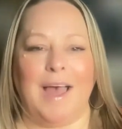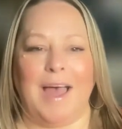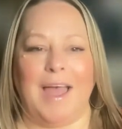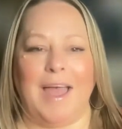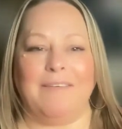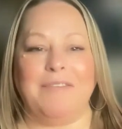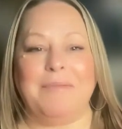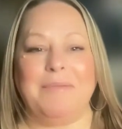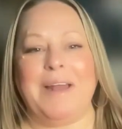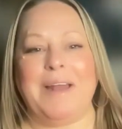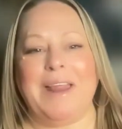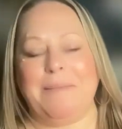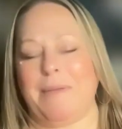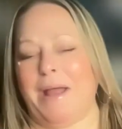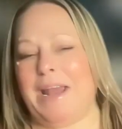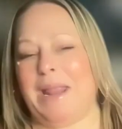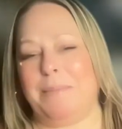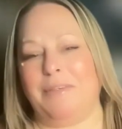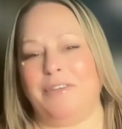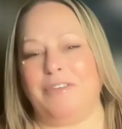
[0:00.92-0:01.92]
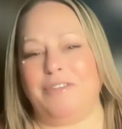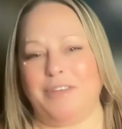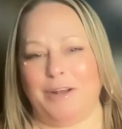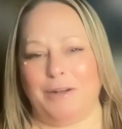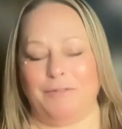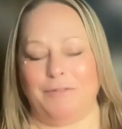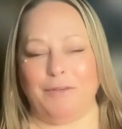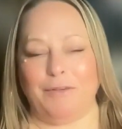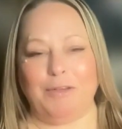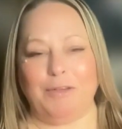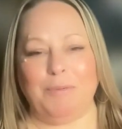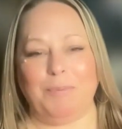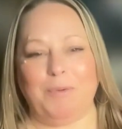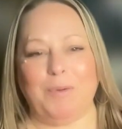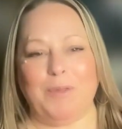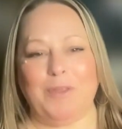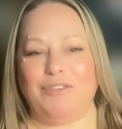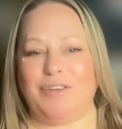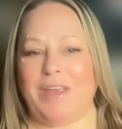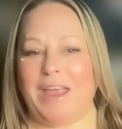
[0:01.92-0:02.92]
Hi, everybody. My name is Jennifer Cooper
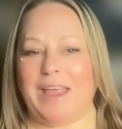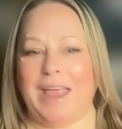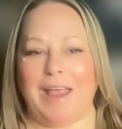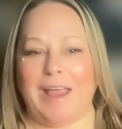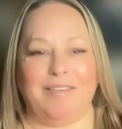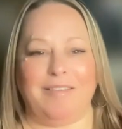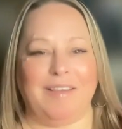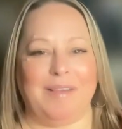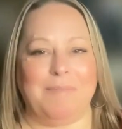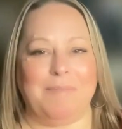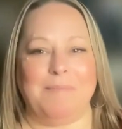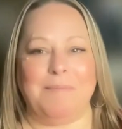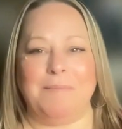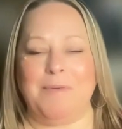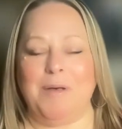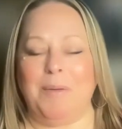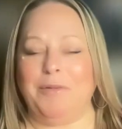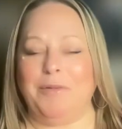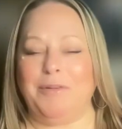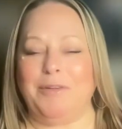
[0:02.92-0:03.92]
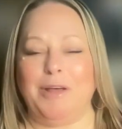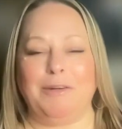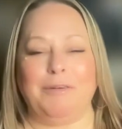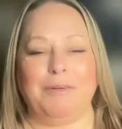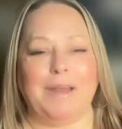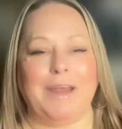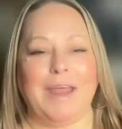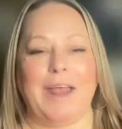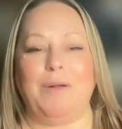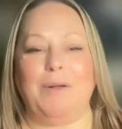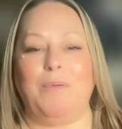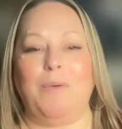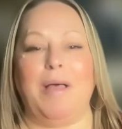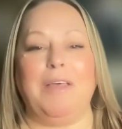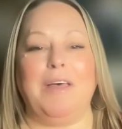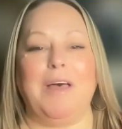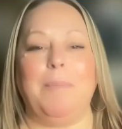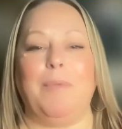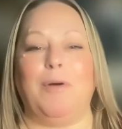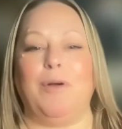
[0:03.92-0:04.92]
with JKC Mobile Notary, and
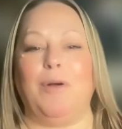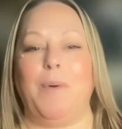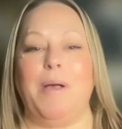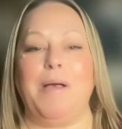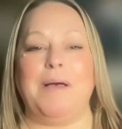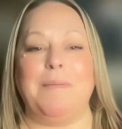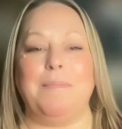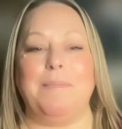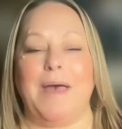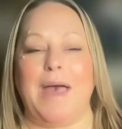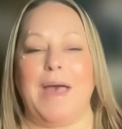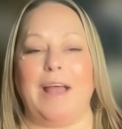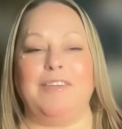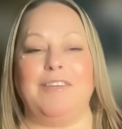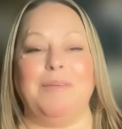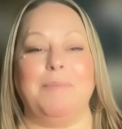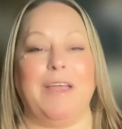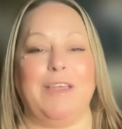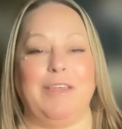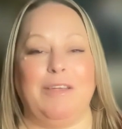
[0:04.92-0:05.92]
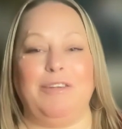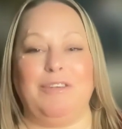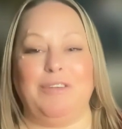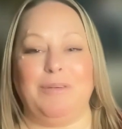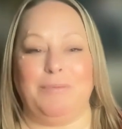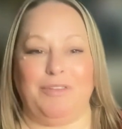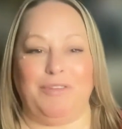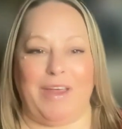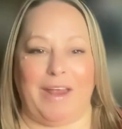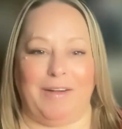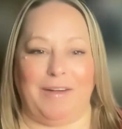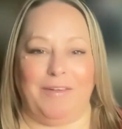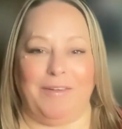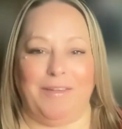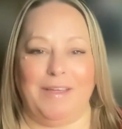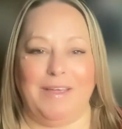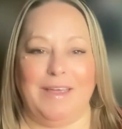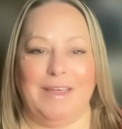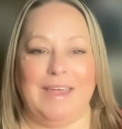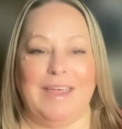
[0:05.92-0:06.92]
welcome or welcome back to my YouTube
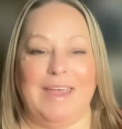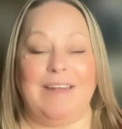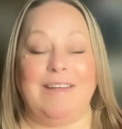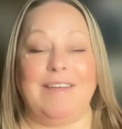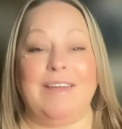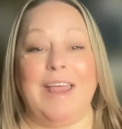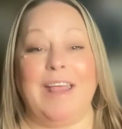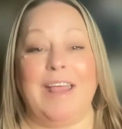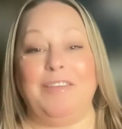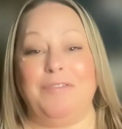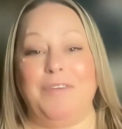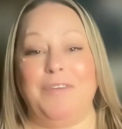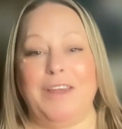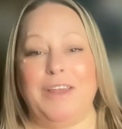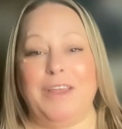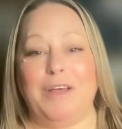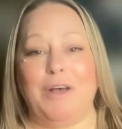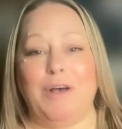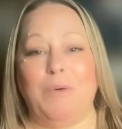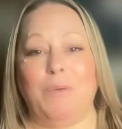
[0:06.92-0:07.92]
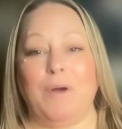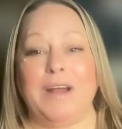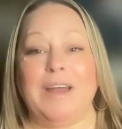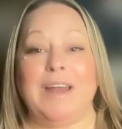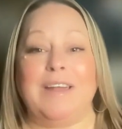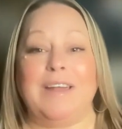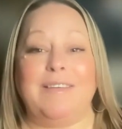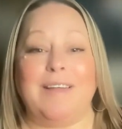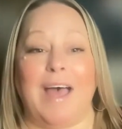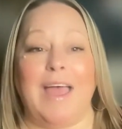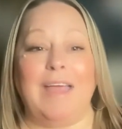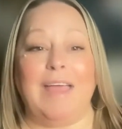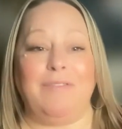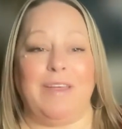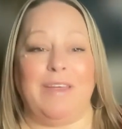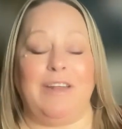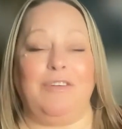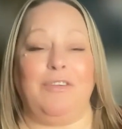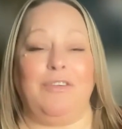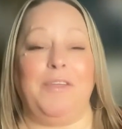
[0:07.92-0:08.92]
channel. In today's video, we're going to dive
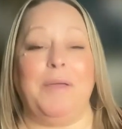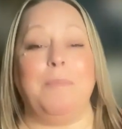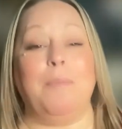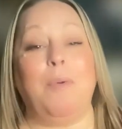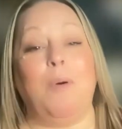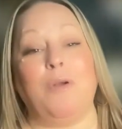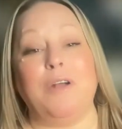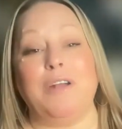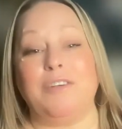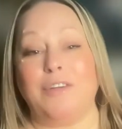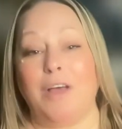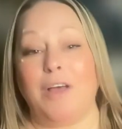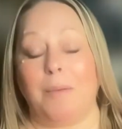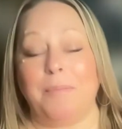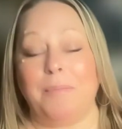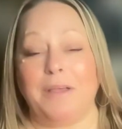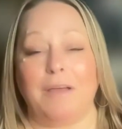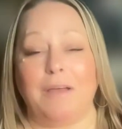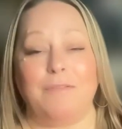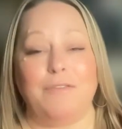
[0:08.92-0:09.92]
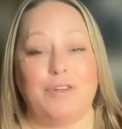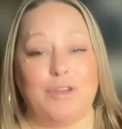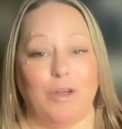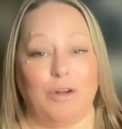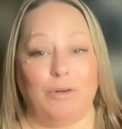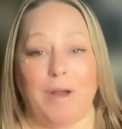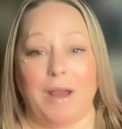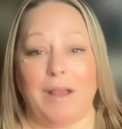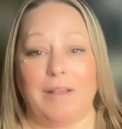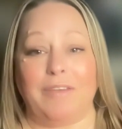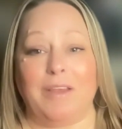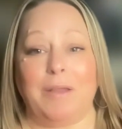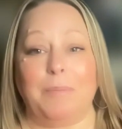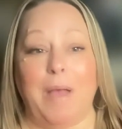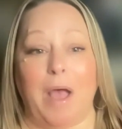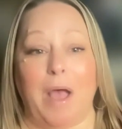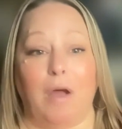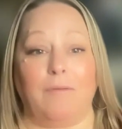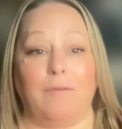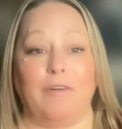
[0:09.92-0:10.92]
into the important topic of notarizing
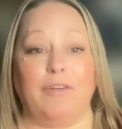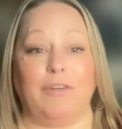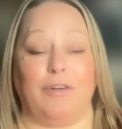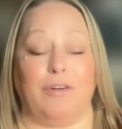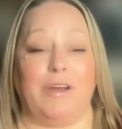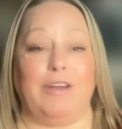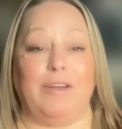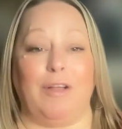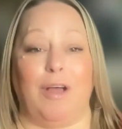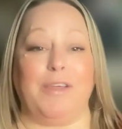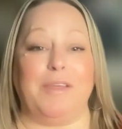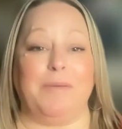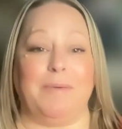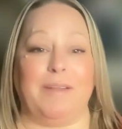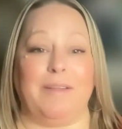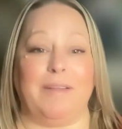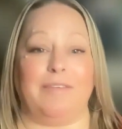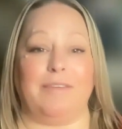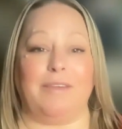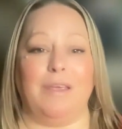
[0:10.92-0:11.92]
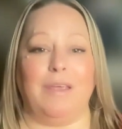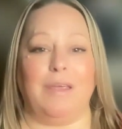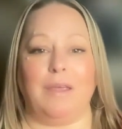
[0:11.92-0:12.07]
power of attorney documents.